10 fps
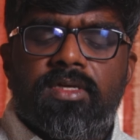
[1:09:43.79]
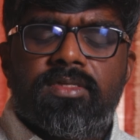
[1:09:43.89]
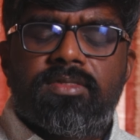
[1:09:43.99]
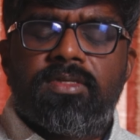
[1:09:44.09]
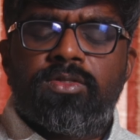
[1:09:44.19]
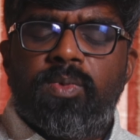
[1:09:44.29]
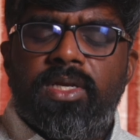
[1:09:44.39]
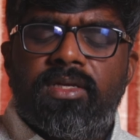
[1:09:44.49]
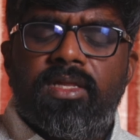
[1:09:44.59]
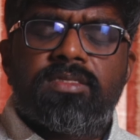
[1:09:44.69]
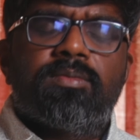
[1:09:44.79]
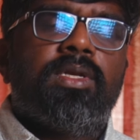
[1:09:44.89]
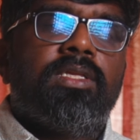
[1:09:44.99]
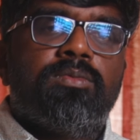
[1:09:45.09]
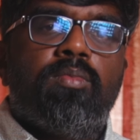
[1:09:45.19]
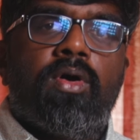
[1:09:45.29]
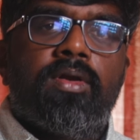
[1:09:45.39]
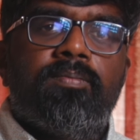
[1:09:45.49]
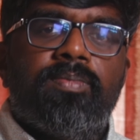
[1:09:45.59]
us is when a testimony is born.